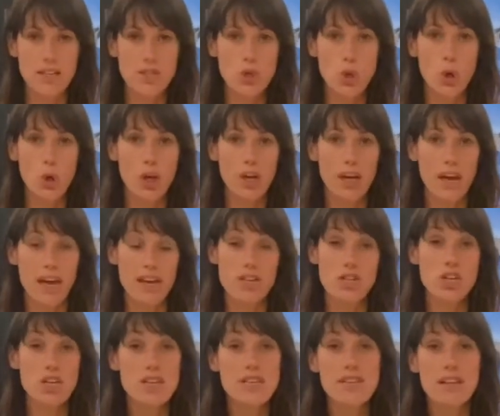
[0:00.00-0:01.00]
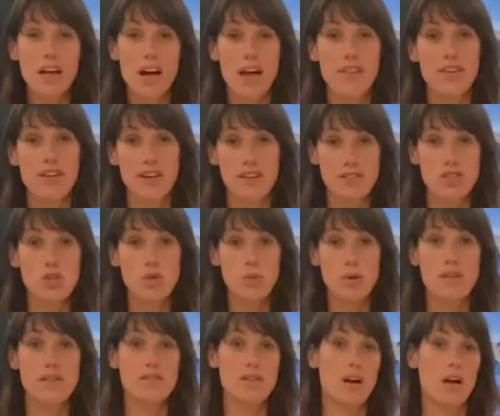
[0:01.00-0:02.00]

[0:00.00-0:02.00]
took a cheesecloth and I squeezed